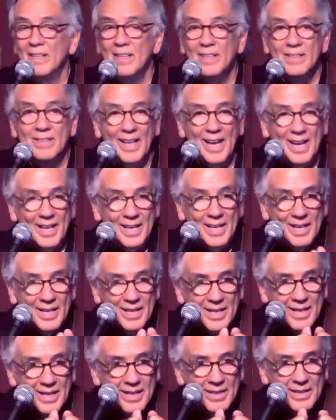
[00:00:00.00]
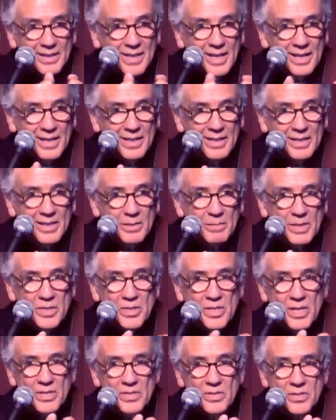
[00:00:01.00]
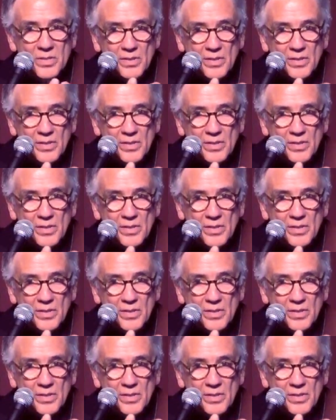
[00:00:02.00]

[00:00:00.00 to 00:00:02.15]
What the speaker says: That, again, that intimate gesture,